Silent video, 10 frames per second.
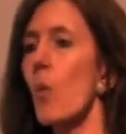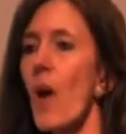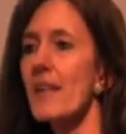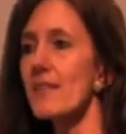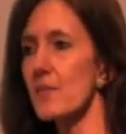
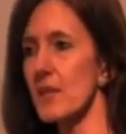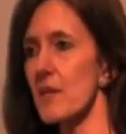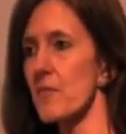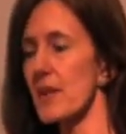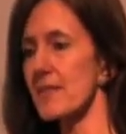ways of
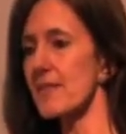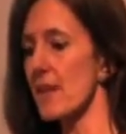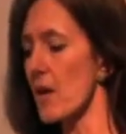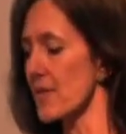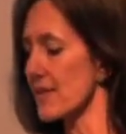delivering
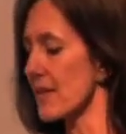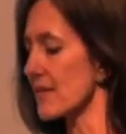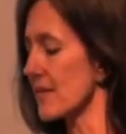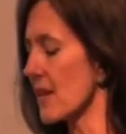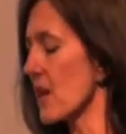
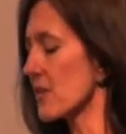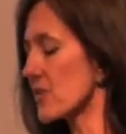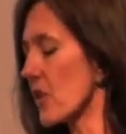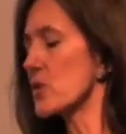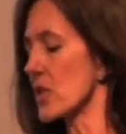services,
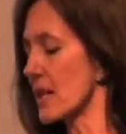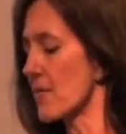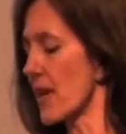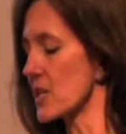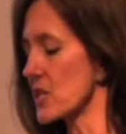social
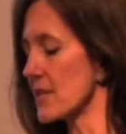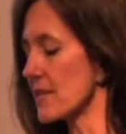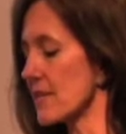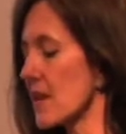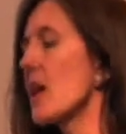
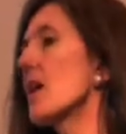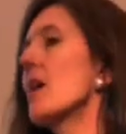innovations.